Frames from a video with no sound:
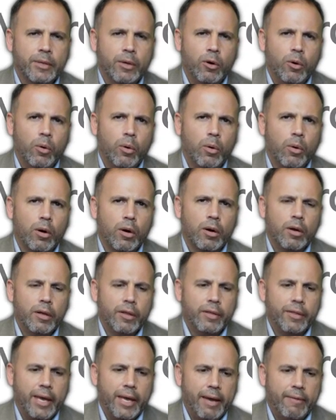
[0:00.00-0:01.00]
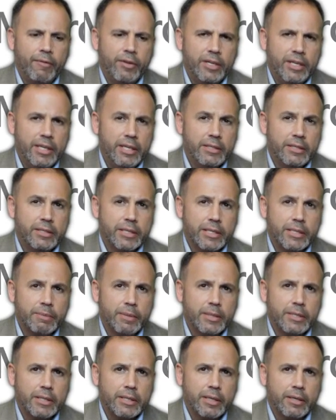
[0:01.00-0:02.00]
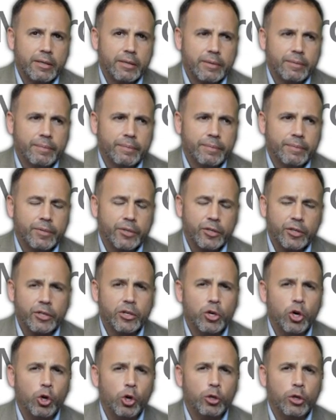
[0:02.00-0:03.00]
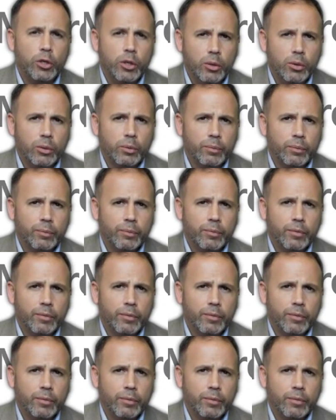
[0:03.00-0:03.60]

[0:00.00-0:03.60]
or they have a need 6 months later? They're going to call you.